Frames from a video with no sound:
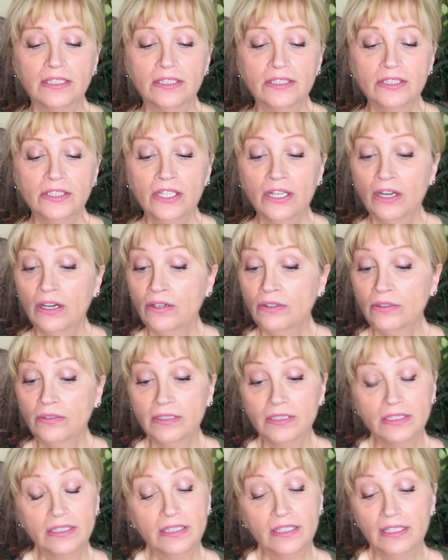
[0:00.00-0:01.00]
you know,
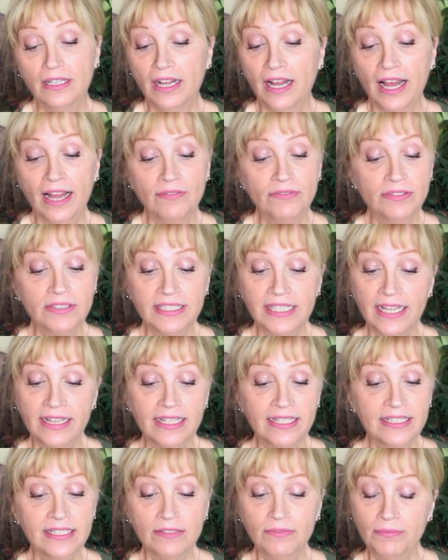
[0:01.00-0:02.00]
I've said
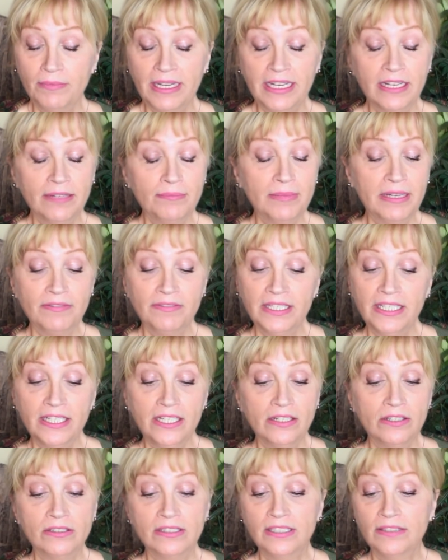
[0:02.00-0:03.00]
this in many of my
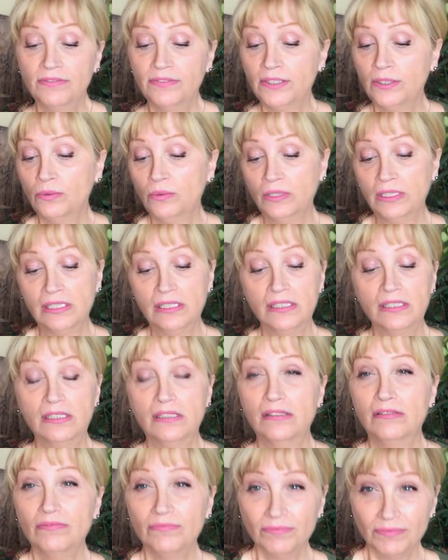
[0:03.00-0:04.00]
videos, if
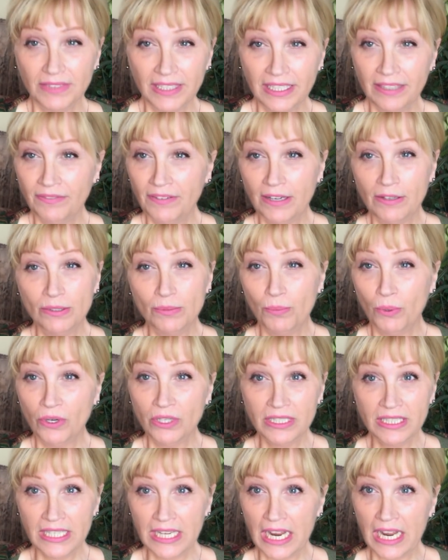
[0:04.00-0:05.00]
I was
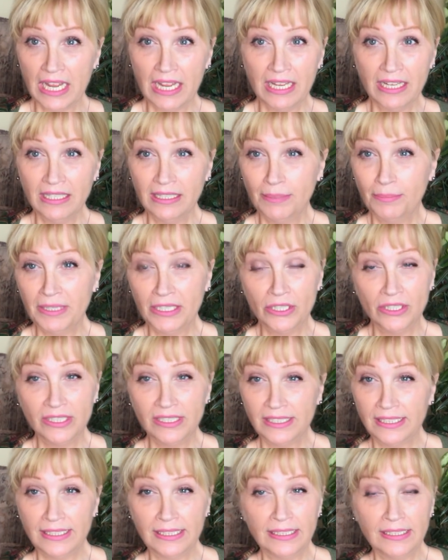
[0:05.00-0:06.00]
born today in a bigger
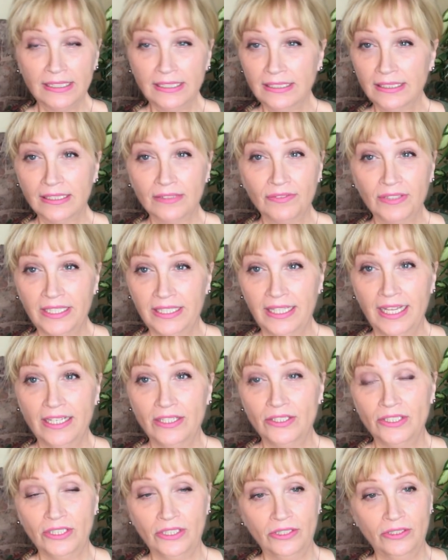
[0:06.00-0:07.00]
city and stuff like
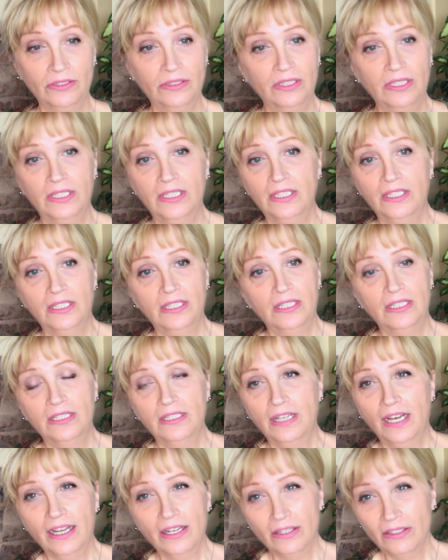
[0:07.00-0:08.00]
that too,
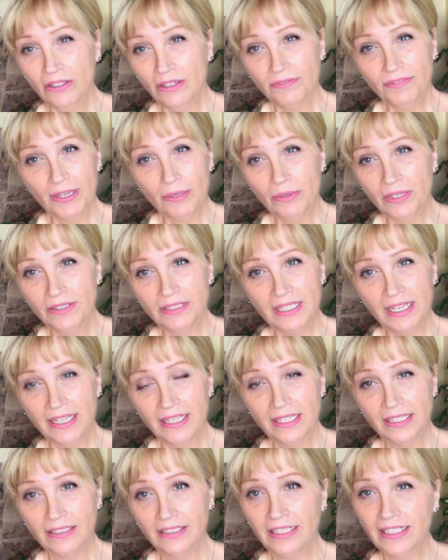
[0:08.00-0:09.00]
I don't know if I would have done
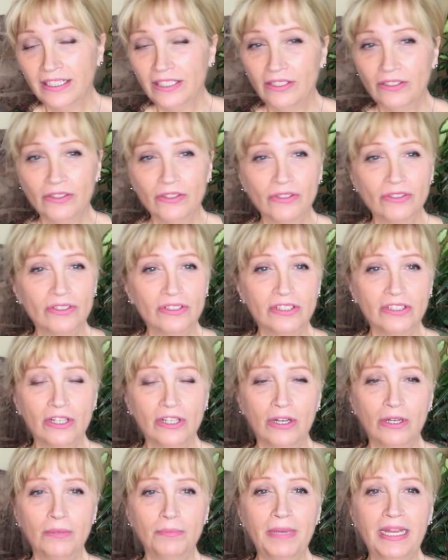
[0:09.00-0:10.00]
it. Like, there's
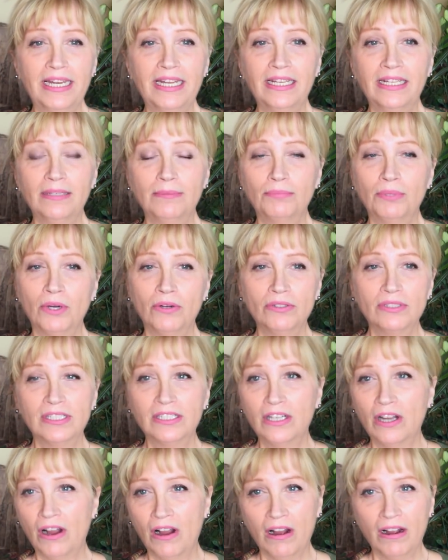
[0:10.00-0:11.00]
so many pros
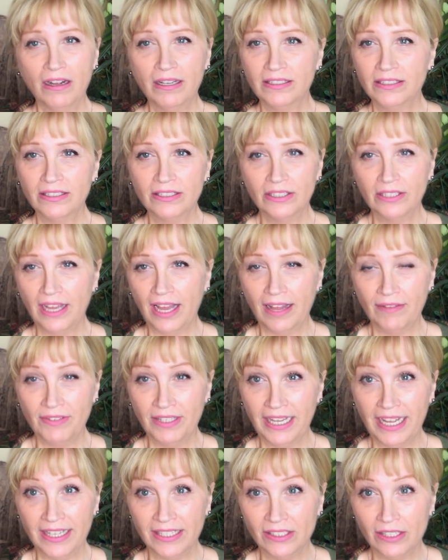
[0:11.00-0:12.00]
and cons to
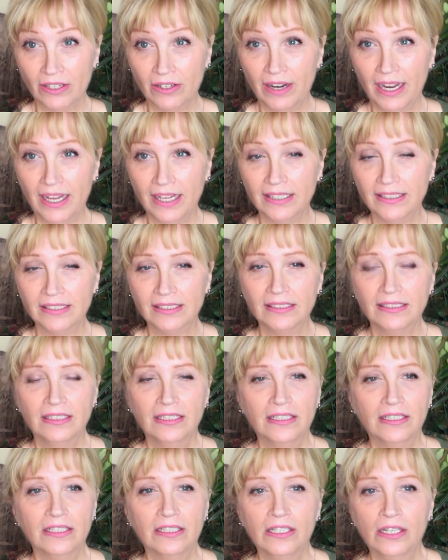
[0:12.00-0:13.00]
having SRS.
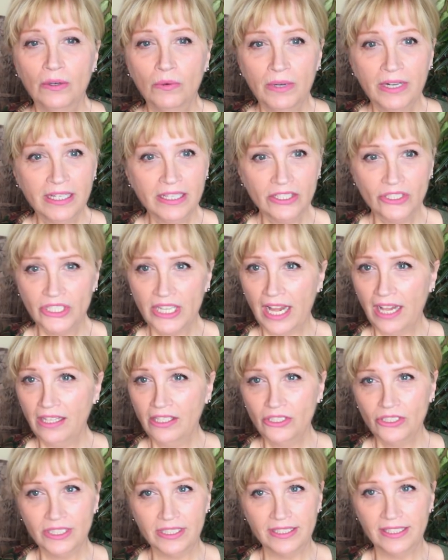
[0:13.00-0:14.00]
You know, one of the
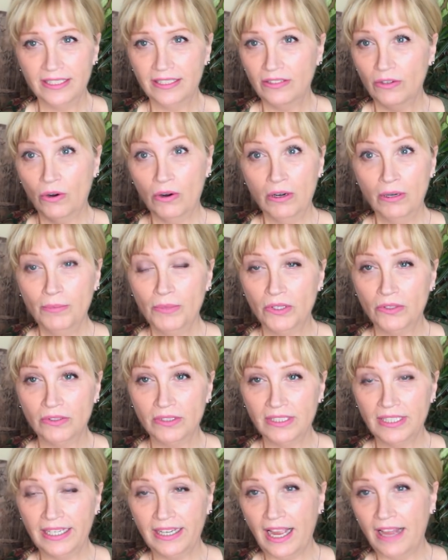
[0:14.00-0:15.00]
challenges is
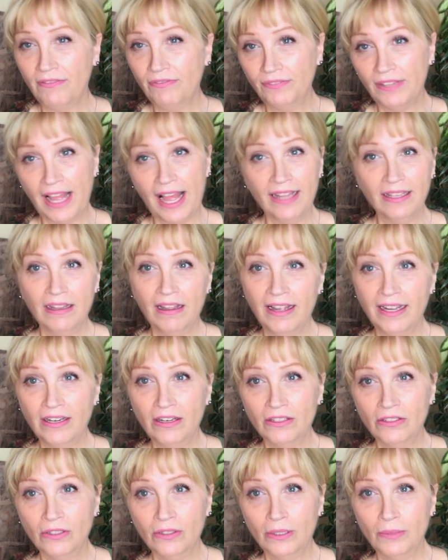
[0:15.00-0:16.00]
hormones. Like, I flatline
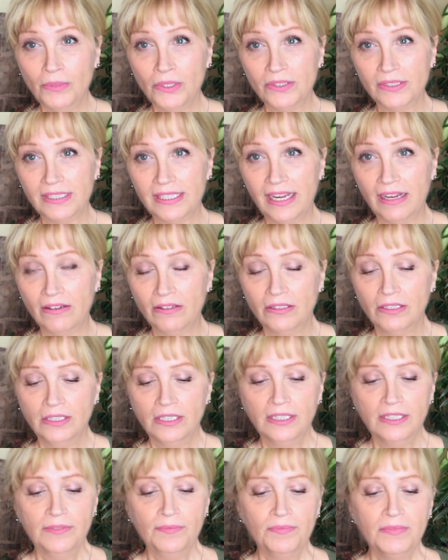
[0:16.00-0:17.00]
on hormones now.
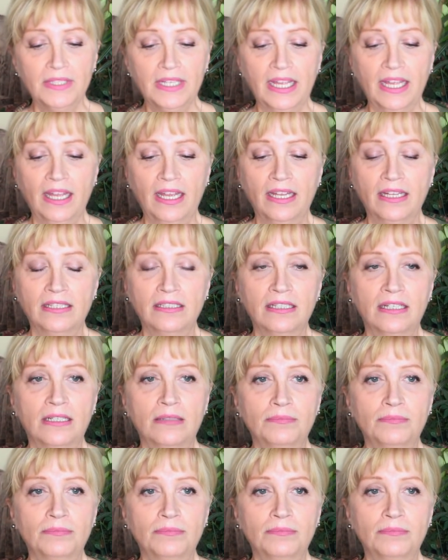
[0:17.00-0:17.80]
And